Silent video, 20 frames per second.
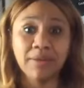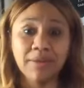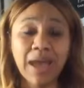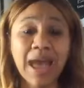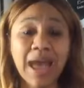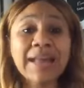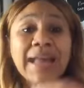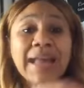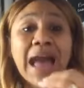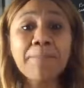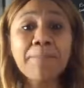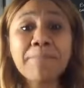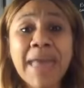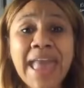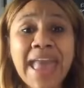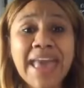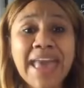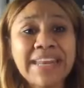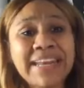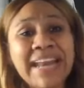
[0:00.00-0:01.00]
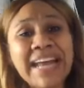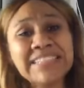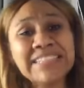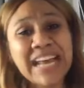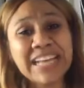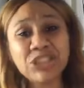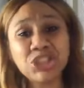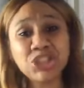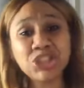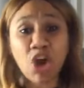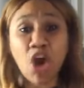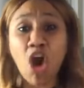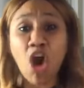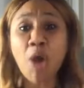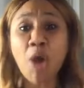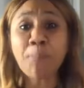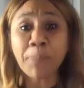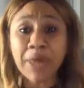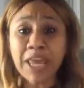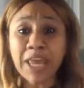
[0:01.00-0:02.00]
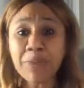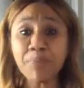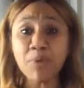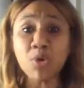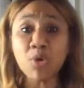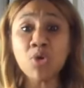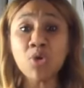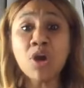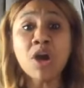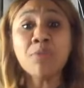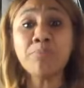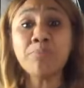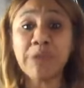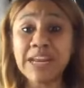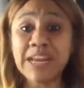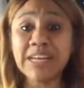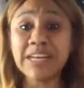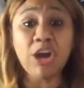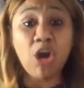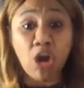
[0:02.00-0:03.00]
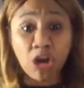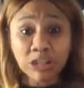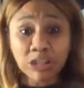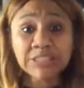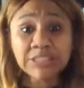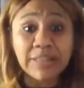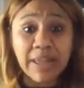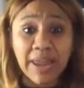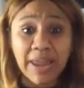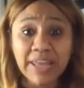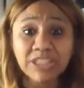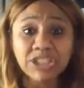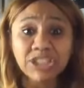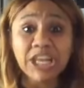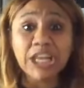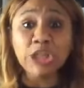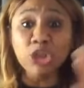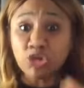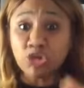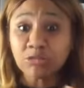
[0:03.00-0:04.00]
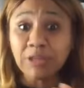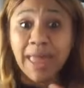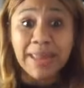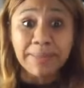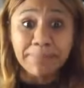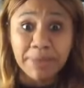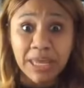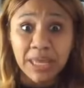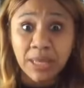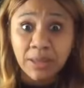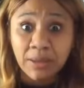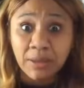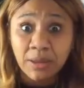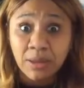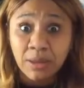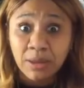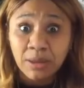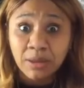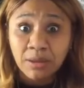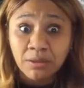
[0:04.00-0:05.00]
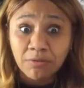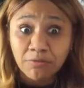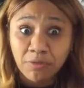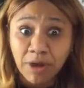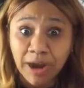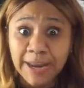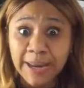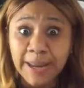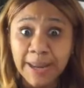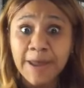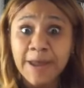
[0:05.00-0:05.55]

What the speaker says: And as I saw people, Brandy, on stage that looked like me, right?